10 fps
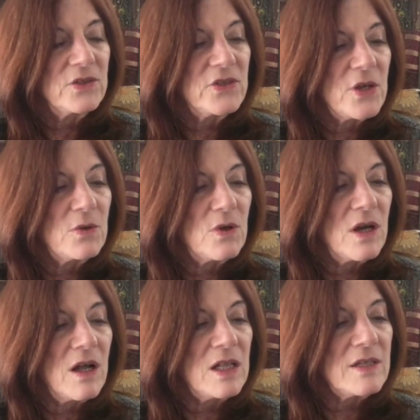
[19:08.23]
so
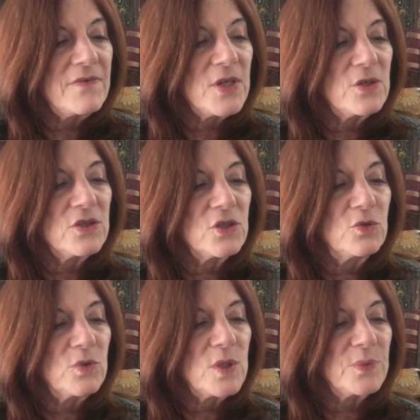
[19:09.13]
all of those
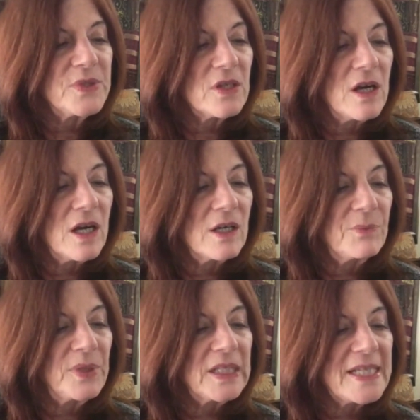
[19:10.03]
groups are
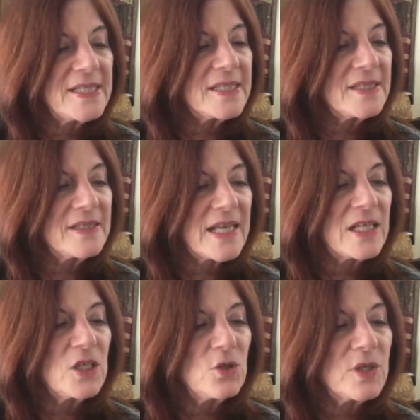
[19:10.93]
places that
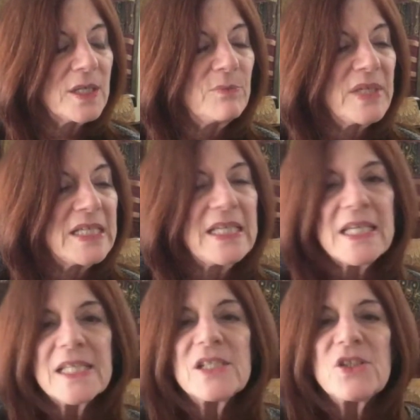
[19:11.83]
you can
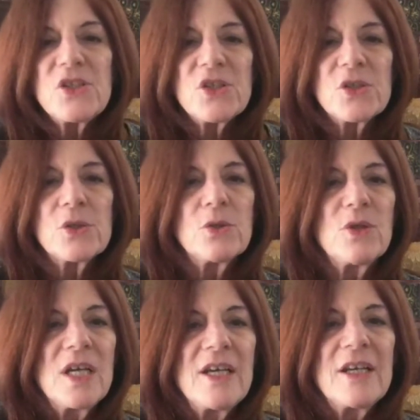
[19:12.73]
begin to
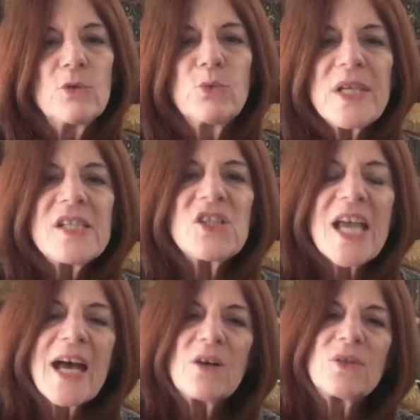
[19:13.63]
reach
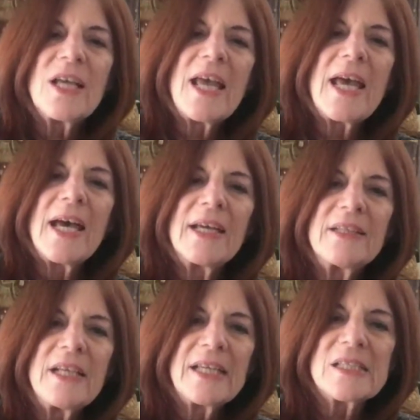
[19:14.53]
out and
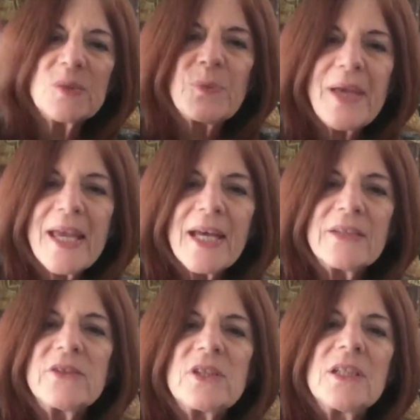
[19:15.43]

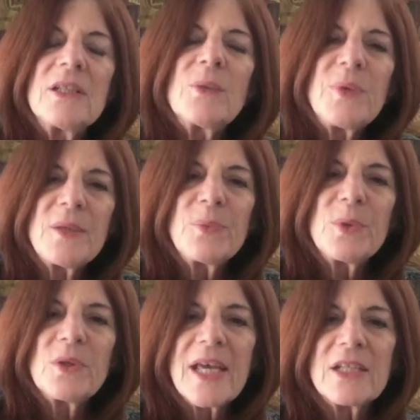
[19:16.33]
expand the people
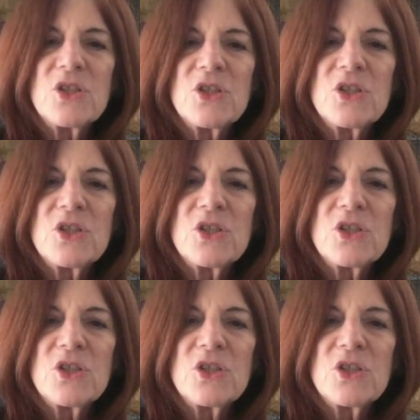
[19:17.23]
that you